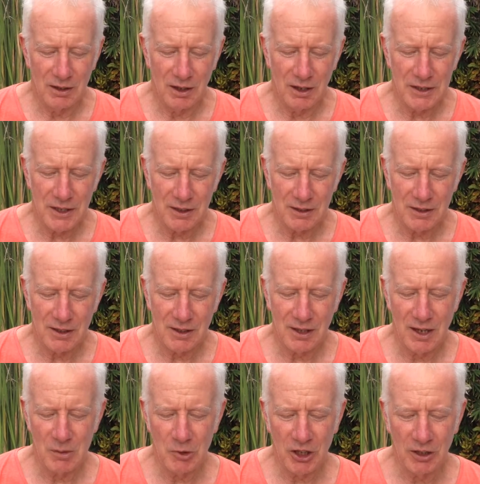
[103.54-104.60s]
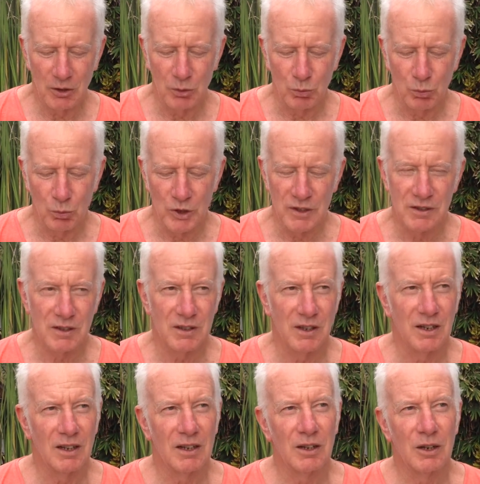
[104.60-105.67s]
I came here with
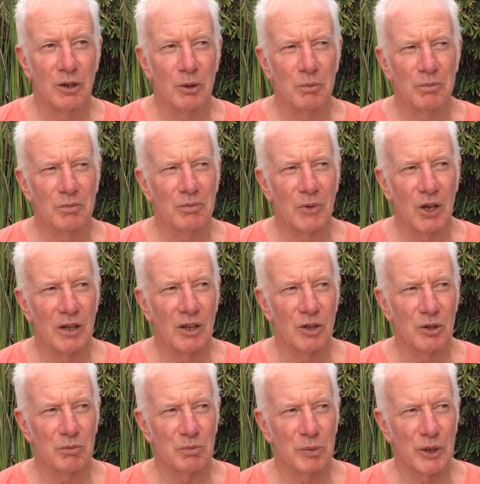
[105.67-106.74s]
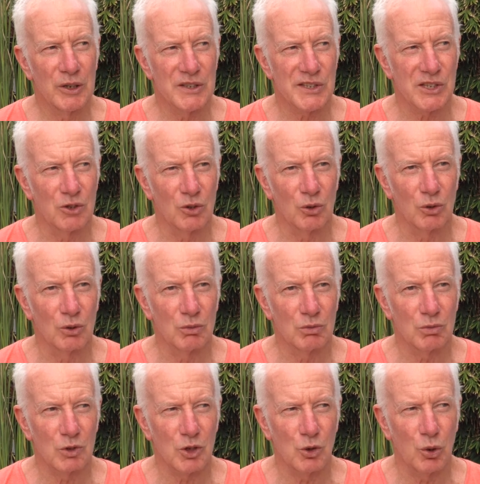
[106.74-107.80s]
my own personal
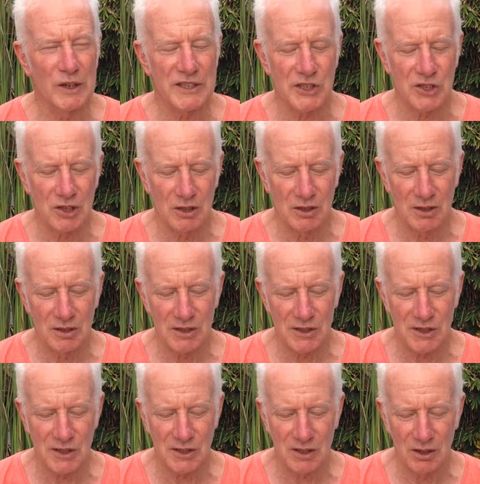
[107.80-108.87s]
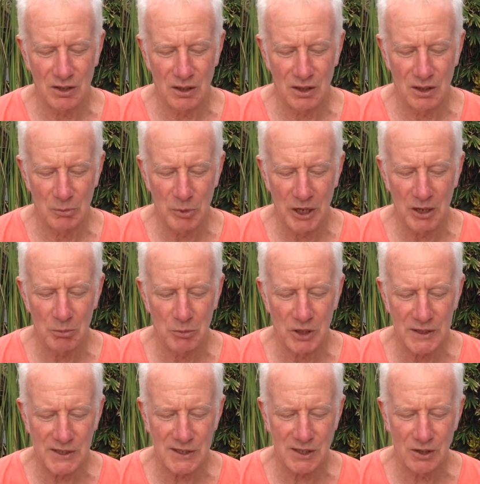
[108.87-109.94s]
questions about
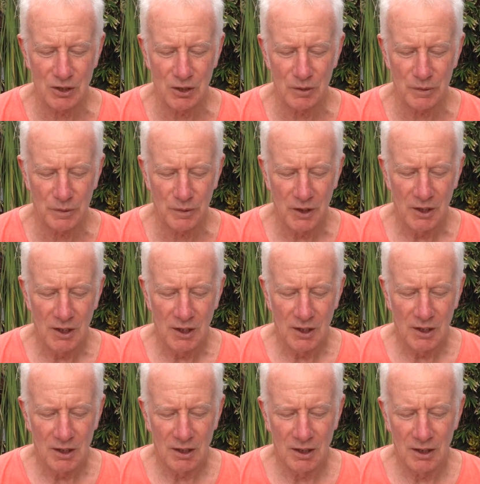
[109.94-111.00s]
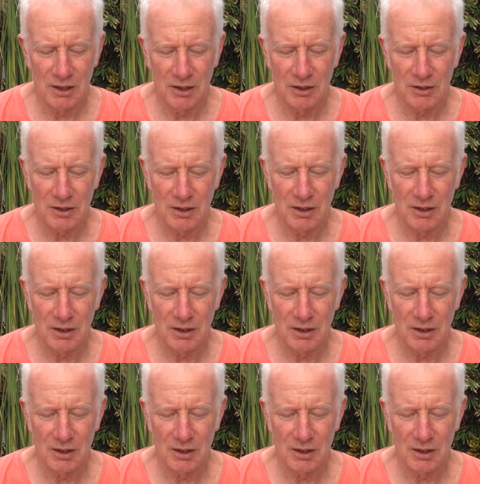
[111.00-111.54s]
myself, and